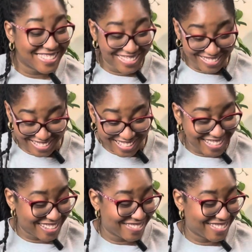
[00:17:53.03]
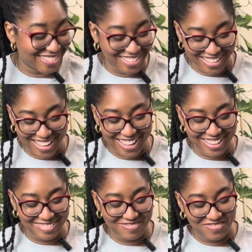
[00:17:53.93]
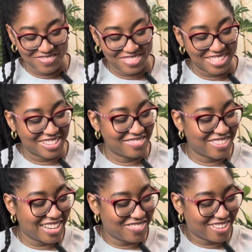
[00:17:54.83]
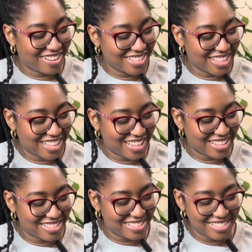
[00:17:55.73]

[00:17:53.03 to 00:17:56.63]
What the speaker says: I'm really looking forward to that. I'm ready for all the things.